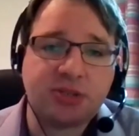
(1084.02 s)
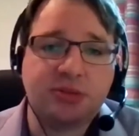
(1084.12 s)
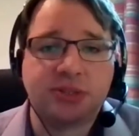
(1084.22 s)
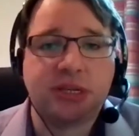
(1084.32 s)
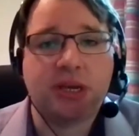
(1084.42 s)
It's
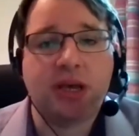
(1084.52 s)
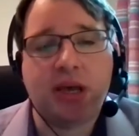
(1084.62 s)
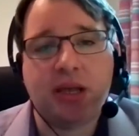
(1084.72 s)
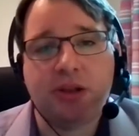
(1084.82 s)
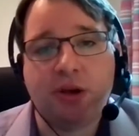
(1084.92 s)
causing
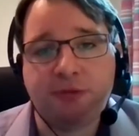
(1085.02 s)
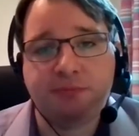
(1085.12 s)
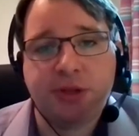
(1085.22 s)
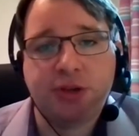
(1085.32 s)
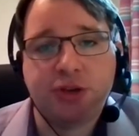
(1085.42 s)
a lot of
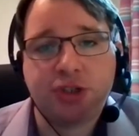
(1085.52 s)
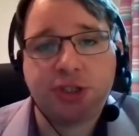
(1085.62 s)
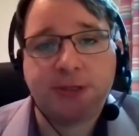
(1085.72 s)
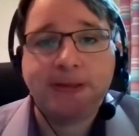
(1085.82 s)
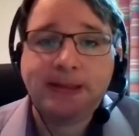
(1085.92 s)

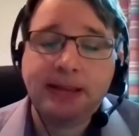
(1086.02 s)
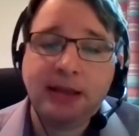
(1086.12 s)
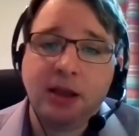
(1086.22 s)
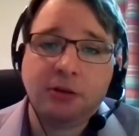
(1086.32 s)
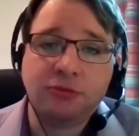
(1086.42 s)
pollution.
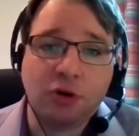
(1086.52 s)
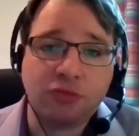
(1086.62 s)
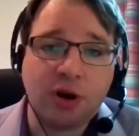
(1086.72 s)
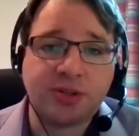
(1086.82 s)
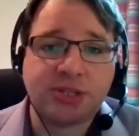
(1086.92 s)
Real
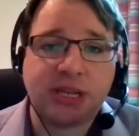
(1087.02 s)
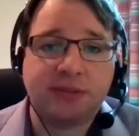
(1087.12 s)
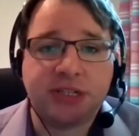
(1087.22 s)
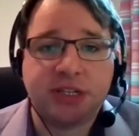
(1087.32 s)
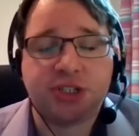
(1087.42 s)
road
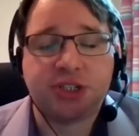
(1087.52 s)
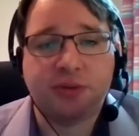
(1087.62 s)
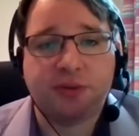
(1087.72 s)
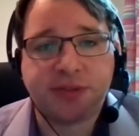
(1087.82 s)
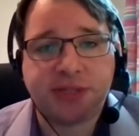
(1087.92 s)
safety issue.
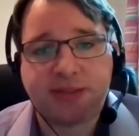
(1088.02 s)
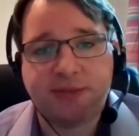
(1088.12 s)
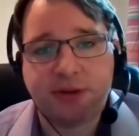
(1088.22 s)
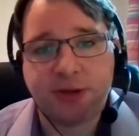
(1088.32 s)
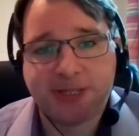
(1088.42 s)
We've obviously had
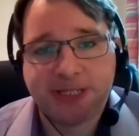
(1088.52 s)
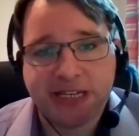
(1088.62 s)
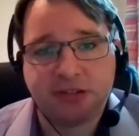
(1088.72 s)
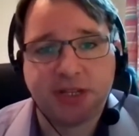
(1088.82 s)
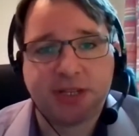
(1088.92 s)
some very
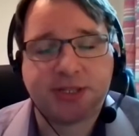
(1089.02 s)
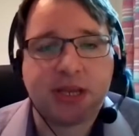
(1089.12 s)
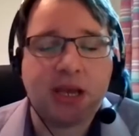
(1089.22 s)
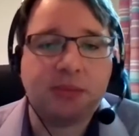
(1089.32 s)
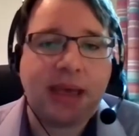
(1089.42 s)
serious
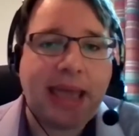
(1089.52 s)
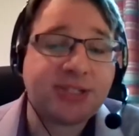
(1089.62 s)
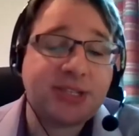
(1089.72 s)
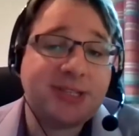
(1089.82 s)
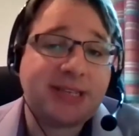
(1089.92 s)

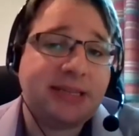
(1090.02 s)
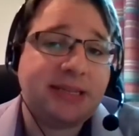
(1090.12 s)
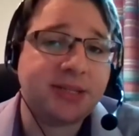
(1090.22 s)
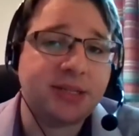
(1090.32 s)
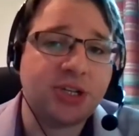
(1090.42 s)
accidents. And it
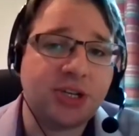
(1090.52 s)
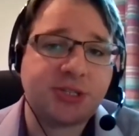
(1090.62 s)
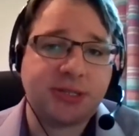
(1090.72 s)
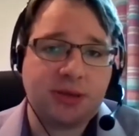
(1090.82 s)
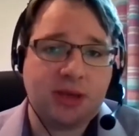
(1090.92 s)
doesn't
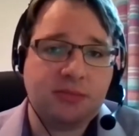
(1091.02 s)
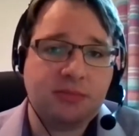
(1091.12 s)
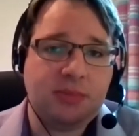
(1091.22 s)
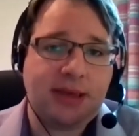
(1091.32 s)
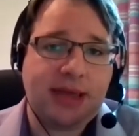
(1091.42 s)
just
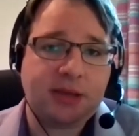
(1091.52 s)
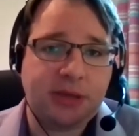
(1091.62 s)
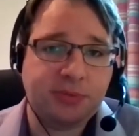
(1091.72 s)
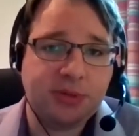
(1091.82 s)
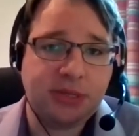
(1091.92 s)
impact
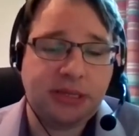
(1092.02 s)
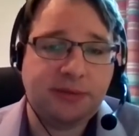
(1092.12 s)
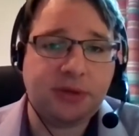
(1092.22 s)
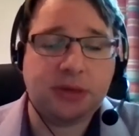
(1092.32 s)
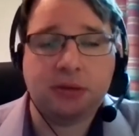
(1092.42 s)
people that are
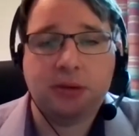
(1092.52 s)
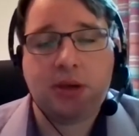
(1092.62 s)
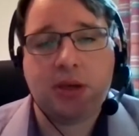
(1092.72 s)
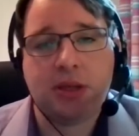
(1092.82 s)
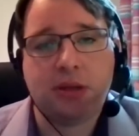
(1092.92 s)
living
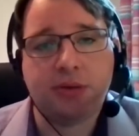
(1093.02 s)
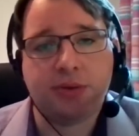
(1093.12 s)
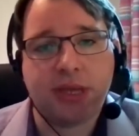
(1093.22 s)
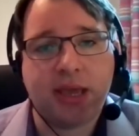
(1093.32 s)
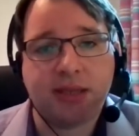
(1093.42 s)

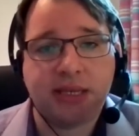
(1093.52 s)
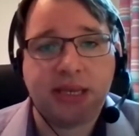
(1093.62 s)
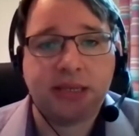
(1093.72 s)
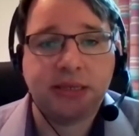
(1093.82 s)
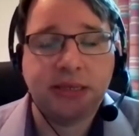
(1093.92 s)
along the
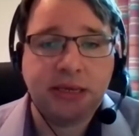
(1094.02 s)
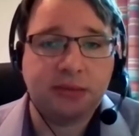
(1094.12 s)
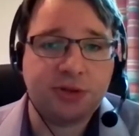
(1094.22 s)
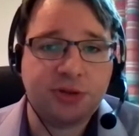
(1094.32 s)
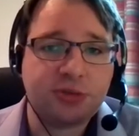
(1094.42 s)
A10
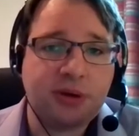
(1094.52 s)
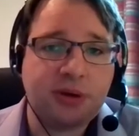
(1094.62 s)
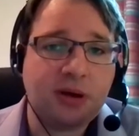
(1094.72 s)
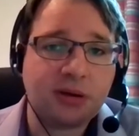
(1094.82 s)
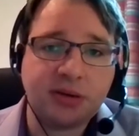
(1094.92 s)
in Bushell
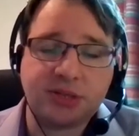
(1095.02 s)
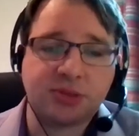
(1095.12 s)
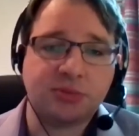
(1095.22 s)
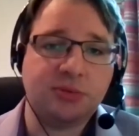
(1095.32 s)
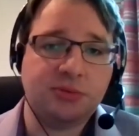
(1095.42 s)
Park.
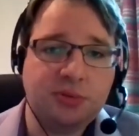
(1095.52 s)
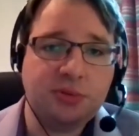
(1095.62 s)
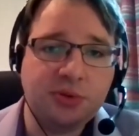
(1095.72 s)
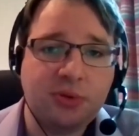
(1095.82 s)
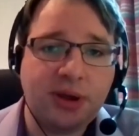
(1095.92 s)
It's all
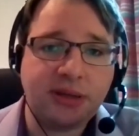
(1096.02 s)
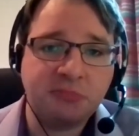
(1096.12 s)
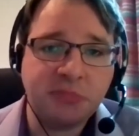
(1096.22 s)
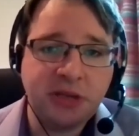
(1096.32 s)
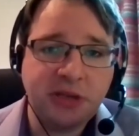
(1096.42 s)
the
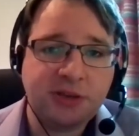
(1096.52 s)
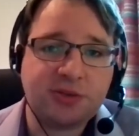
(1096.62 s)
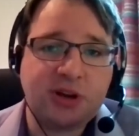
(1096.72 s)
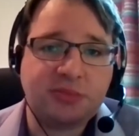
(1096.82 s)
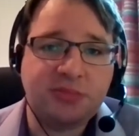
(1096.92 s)
way
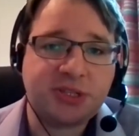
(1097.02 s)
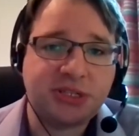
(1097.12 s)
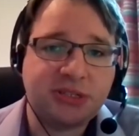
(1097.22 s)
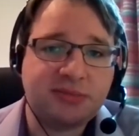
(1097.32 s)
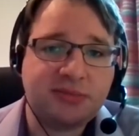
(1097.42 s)
through
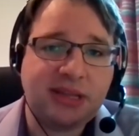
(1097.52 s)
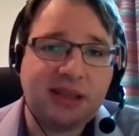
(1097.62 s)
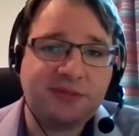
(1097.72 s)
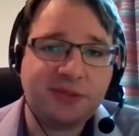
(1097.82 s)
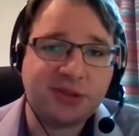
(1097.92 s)
Edmonton and
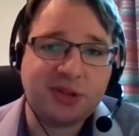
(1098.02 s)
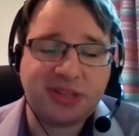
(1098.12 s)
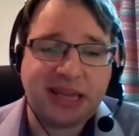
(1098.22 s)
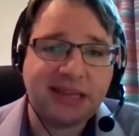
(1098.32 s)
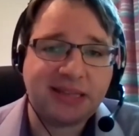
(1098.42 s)
Enfield along
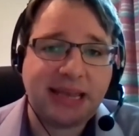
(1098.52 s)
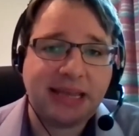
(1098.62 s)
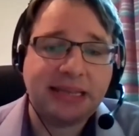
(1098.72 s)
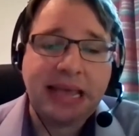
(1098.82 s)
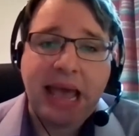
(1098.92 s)
the
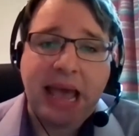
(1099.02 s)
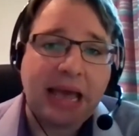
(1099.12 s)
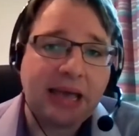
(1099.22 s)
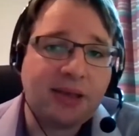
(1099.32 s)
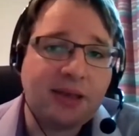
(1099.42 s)
A10.
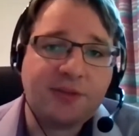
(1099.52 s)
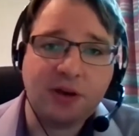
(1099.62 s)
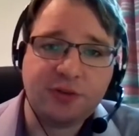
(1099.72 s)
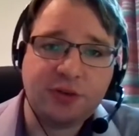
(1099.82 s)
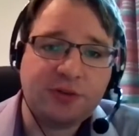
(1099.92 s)
And
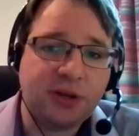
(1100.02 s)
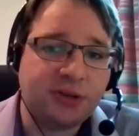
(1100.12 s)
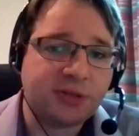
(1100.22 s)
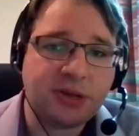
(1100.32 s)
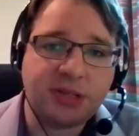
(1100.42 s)
further afield,
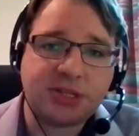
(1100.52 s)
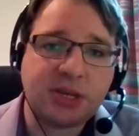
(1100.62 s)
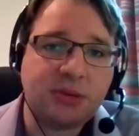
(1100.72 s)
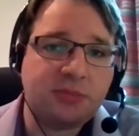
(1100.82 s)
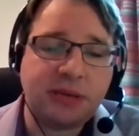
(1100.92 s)
I've spoken to so
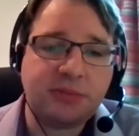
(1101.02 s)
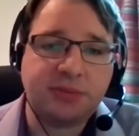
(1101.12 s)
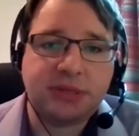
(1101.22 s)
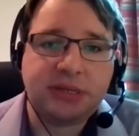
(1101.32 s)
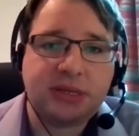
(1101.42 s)
many
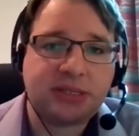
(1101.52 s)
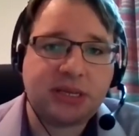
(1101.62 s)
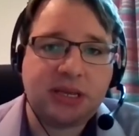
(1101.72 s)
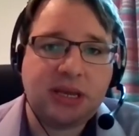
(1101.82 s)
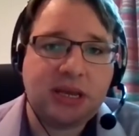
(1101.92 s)
people
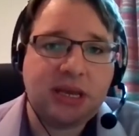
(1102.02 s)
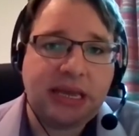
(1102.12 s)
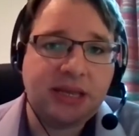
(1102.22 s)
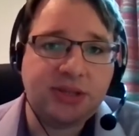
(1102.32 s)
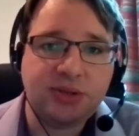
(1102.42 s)
that
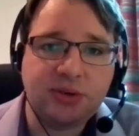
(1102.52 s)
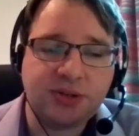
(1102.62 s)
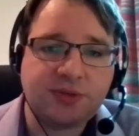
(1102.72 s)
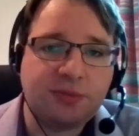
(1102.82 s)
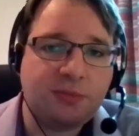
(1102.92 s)
hear the
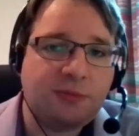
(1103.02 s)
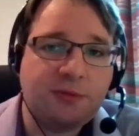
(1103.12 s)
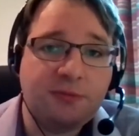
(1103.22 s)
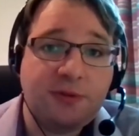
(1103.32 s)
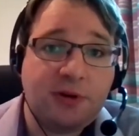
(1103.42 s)
noise from
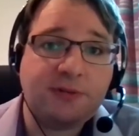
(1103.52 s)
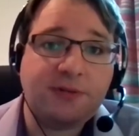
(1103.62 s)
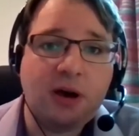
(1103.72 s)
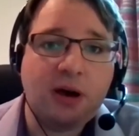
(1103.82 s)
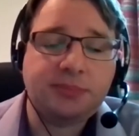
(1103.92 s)
very
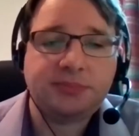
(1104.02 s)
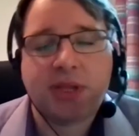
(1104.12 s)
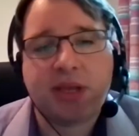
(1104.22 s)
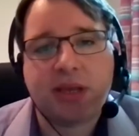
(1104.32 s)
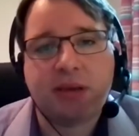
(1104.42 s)
far
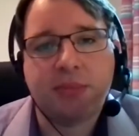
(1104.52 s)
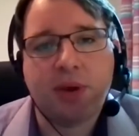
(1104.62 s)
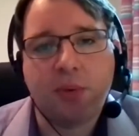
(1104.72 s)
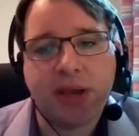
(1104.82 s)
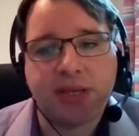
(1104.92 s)

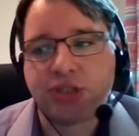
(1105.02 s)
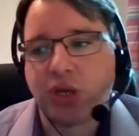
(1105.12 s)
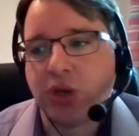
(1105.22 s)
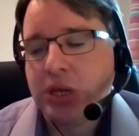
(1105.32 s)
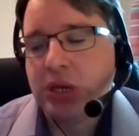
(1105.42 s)
away.
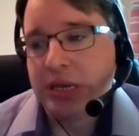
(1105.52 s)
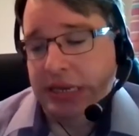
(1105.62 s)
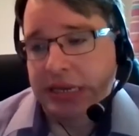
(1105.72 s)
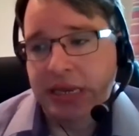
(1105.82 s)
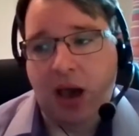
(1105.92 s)
So
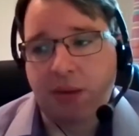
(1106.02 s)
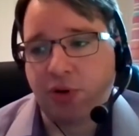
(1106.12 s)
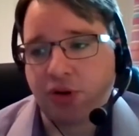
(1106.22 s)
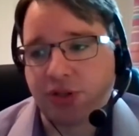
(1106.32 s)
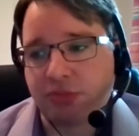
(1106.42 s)
I'm
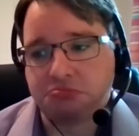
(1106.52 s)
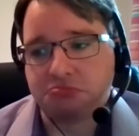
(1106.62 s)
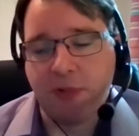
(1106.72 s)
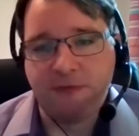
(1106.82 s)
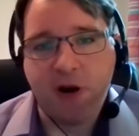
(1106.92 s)
pushing
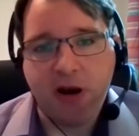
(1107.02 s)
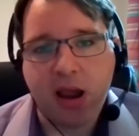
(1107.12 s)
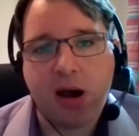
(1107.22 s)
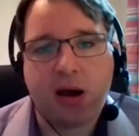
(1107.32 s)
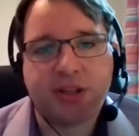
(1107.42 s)
very
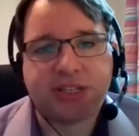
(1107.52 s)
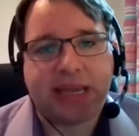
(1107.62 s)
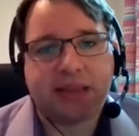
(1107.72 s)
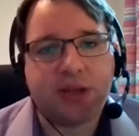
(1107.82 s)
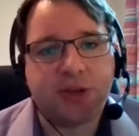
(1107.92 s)
hard to
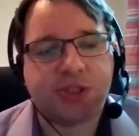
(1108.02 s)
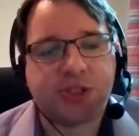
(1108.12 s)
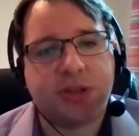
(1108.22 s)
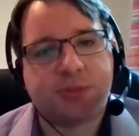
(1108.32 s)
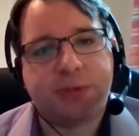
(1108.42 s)
get those
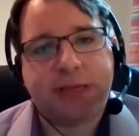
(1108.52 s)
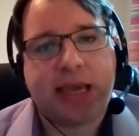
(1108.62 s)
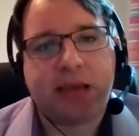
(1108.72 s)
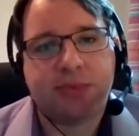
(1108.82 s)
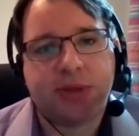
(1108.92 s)
speed
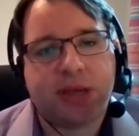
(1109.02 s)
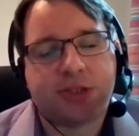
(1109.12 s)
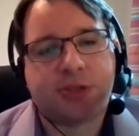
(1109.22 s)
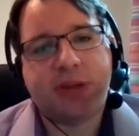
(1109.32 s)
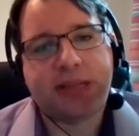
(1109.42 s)
camera,
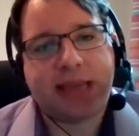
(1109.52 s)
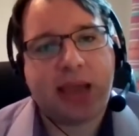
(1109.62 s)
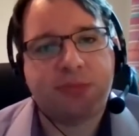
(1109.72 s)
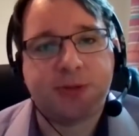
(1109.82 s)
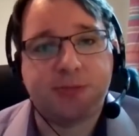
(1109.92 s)
extra speed
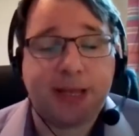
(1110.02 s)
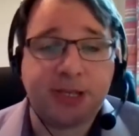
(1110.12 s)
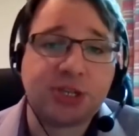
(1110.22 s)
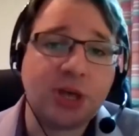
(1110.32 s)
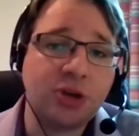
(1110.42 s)
cameras in
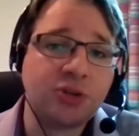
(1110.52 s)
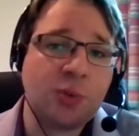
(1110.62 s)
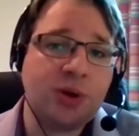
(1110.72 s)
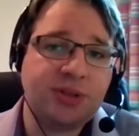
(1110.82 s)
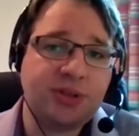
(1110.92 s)
place. So those
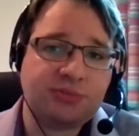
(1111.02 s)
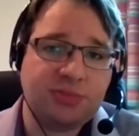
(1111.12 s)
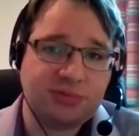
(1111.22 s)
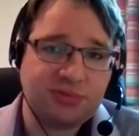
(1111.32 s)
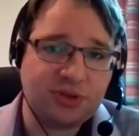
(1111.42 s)
were the
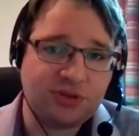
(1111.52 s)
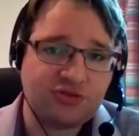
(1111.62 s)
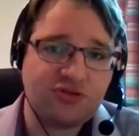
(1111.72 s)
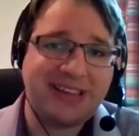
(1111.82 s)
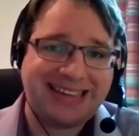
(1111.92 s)

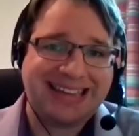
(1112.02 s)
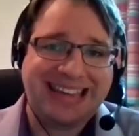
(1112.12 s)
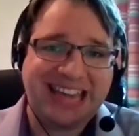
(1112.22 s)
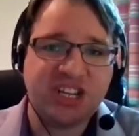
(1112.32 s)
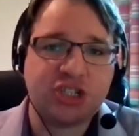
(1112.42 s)
three
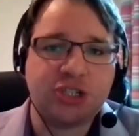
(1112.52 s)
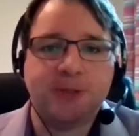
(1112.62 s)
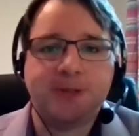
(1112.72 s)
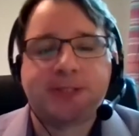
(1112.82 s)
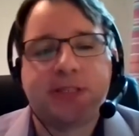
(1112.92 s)
key
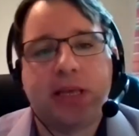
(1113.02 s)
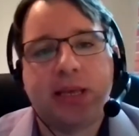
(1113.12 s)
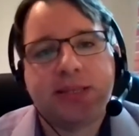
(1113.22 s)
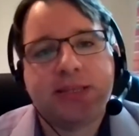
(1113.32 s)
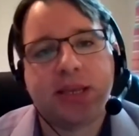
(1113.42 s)
issues
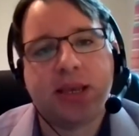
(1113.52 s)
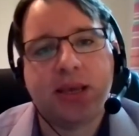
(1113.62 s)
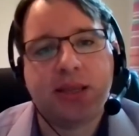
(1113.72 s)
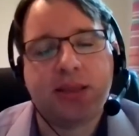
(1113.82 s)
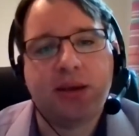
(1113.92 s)
that
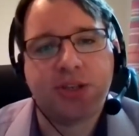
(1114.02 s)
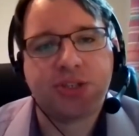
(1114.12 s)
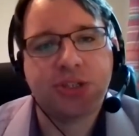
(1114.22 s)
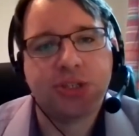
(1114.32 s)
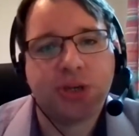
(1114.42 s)
I
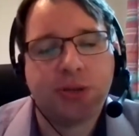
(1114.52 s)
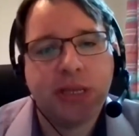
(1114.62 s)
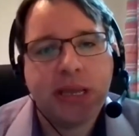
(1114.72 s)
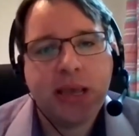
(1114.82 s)
stood on.